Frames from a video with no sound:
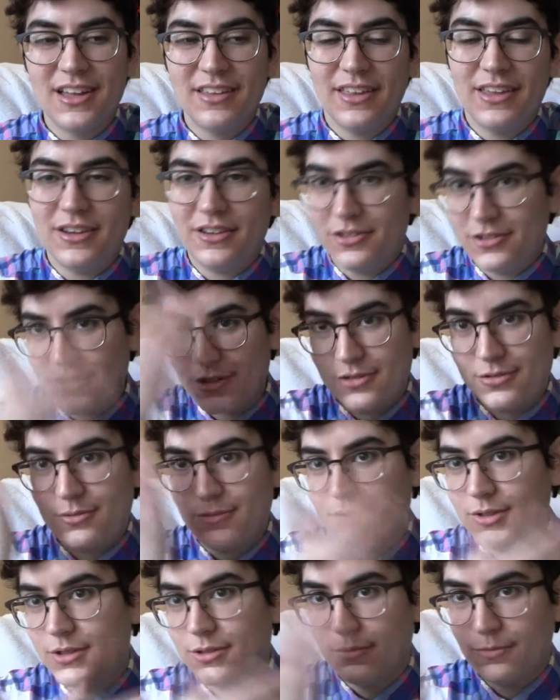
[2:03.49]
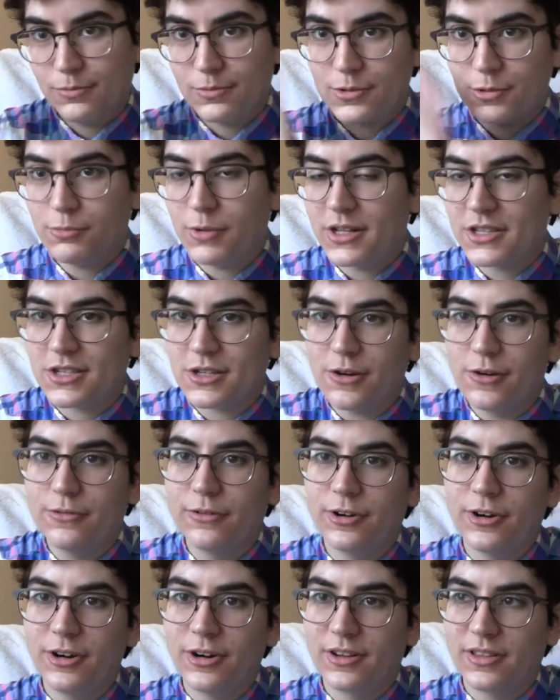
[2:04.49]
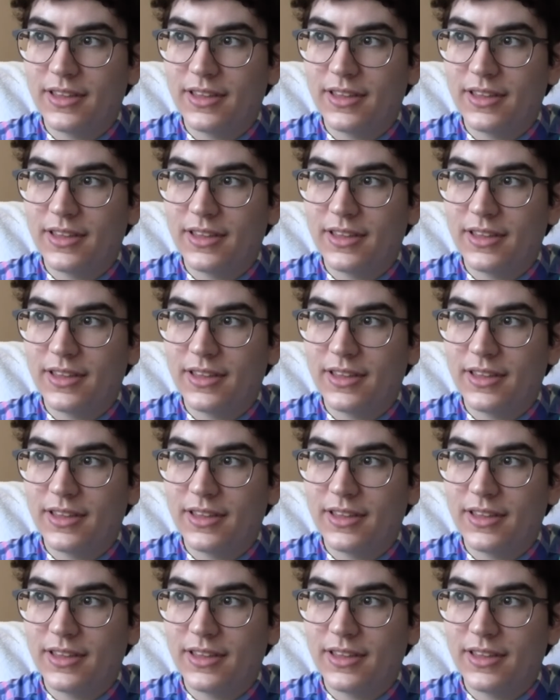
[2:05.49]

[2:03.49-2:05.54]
that you can just do once over,